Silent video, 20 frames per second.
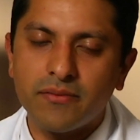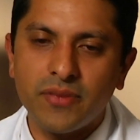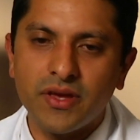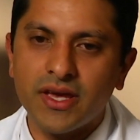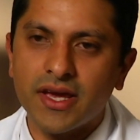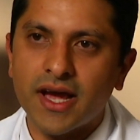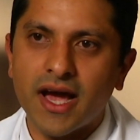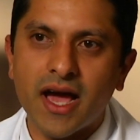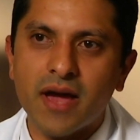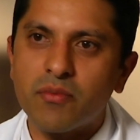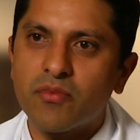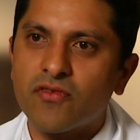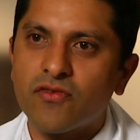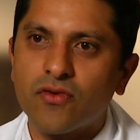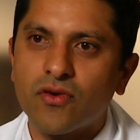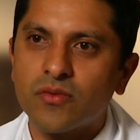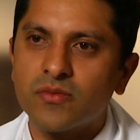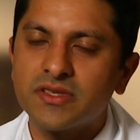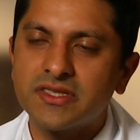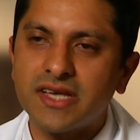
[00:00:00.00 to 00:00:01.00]
being high
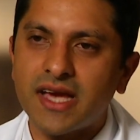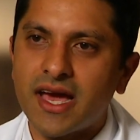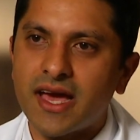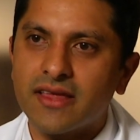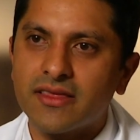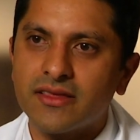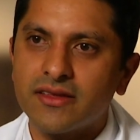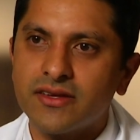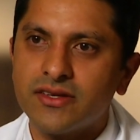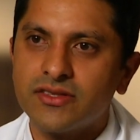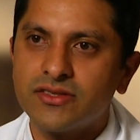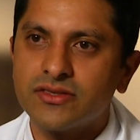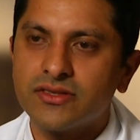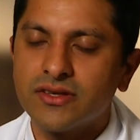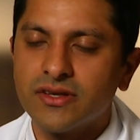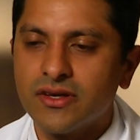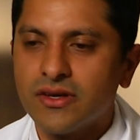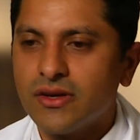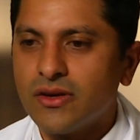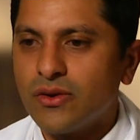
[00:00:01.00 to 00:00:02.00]
performance athletes
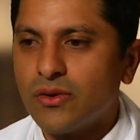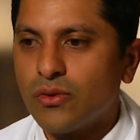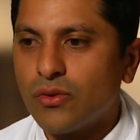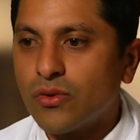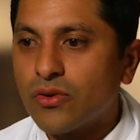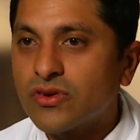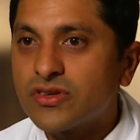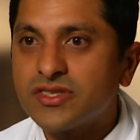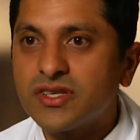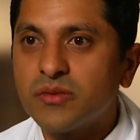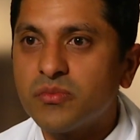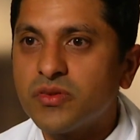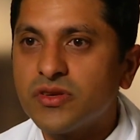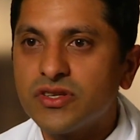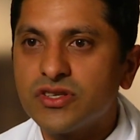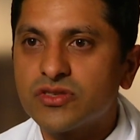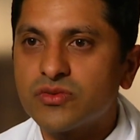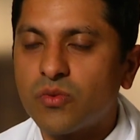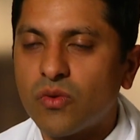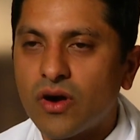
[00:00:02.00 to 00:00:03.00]
or
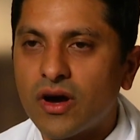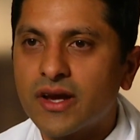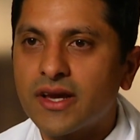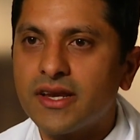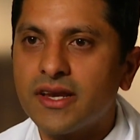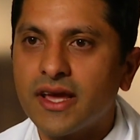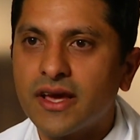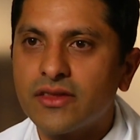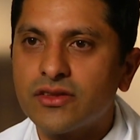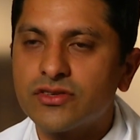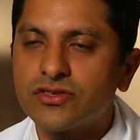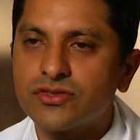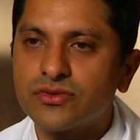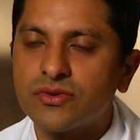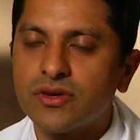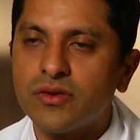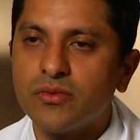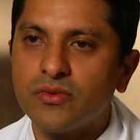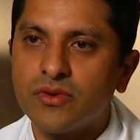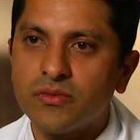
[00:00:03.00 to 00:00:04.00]
simply just walking down the
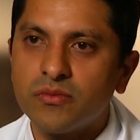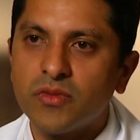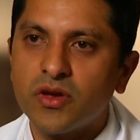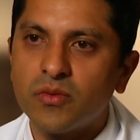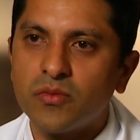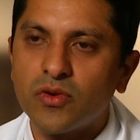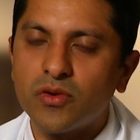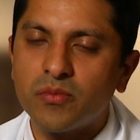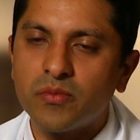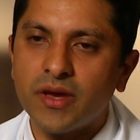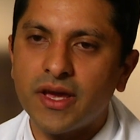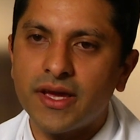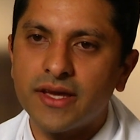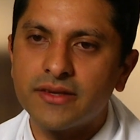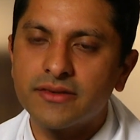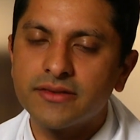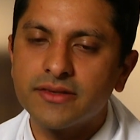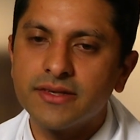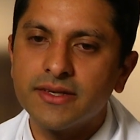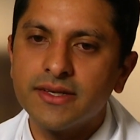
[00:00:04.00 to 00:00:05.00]
street with minimal pain.